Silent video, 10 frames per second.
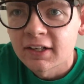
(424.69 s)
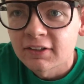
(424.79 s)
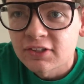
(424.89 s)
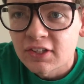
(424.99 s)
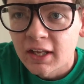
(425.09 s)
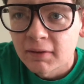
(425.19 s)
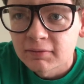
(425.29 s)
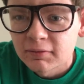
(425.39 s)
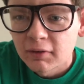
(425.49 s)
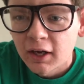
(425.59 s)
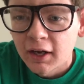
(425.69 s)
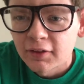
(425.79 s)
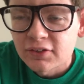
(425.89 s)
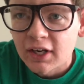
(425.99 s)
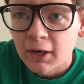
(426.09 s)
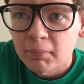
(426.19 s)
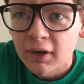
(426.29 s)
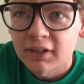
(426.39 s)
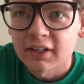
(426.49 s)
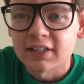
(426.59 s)
You see that uh, scary
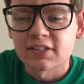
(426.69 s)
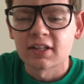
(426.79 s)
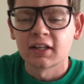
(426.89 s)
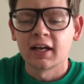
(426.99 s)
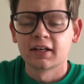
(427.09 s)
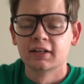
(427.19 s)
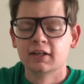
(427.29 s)
part? That's the leg.